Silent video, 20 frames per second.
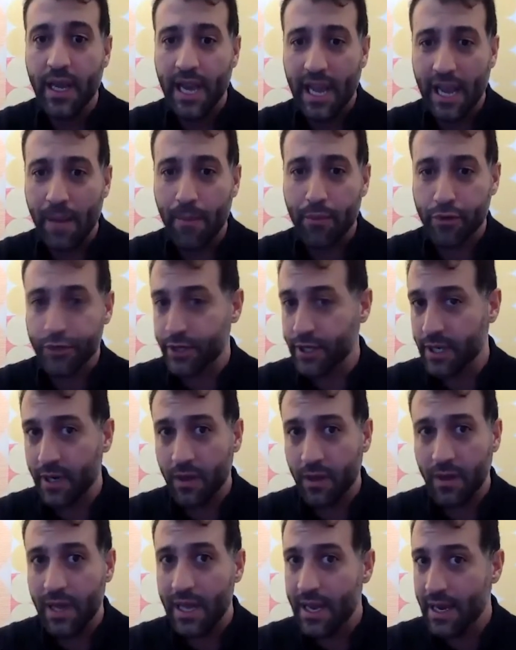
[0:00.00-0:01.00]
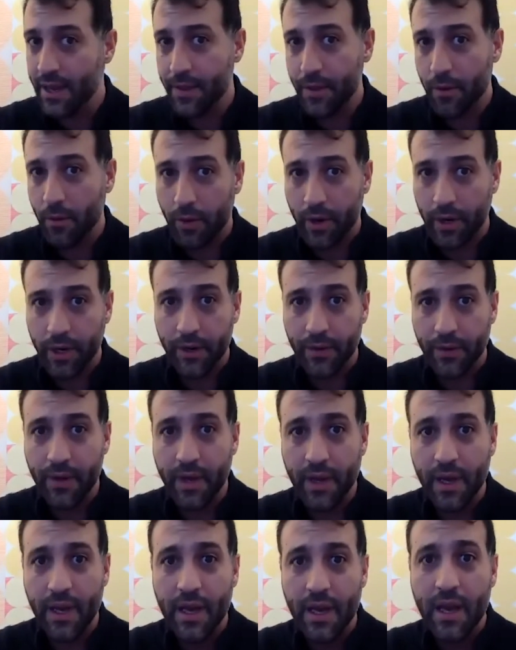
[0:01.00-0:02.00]
in Brazil and in the world,
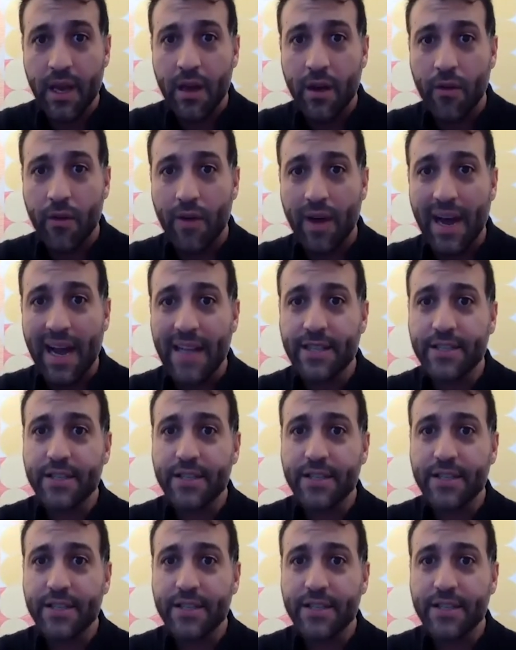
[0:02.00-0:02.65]
right?